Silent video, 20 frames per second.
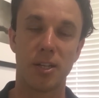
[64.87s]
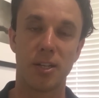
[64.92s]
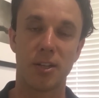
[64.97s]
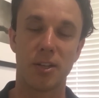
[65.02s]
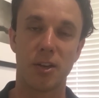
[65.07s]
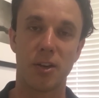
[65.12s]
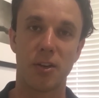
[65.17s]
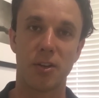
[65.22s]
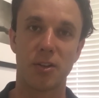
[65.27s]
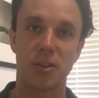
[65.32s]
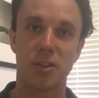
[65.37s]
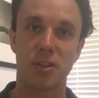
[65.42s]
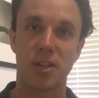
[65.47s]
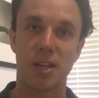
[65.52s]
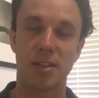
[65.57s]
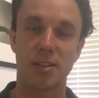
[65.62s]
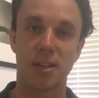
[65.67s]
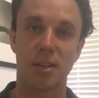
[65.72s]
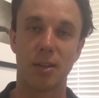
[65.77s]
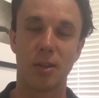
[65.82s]
And it
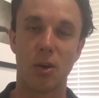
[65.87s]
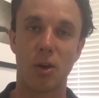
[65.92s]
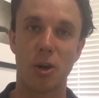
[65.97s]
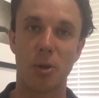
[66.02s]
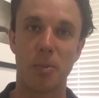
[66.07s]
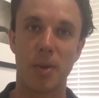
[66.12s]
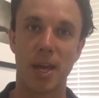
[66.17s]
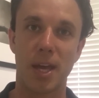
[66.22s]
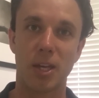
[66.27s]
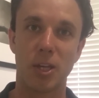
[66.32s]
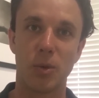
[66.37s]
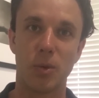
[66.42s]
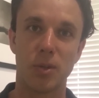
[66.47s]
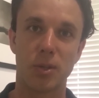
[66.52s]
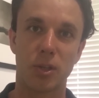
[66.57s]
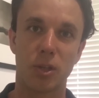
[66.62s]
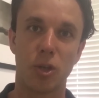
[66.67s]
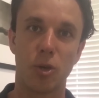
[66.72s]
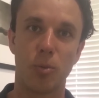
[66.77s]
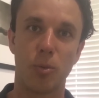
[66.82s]
says a lot about you
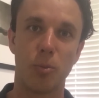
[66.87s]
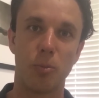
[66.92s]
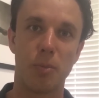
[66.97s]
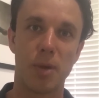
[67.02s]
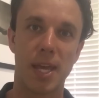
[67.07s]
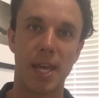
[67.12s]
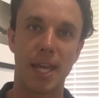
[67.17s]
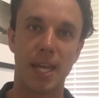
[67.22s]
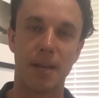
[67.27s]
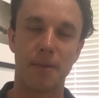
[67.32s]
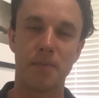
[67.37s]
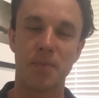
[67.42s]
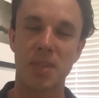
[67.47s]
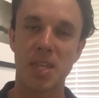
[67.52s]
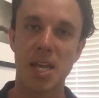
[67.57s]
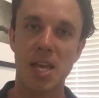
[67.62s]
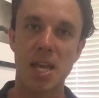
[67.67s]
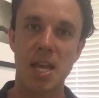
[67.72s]
as a human being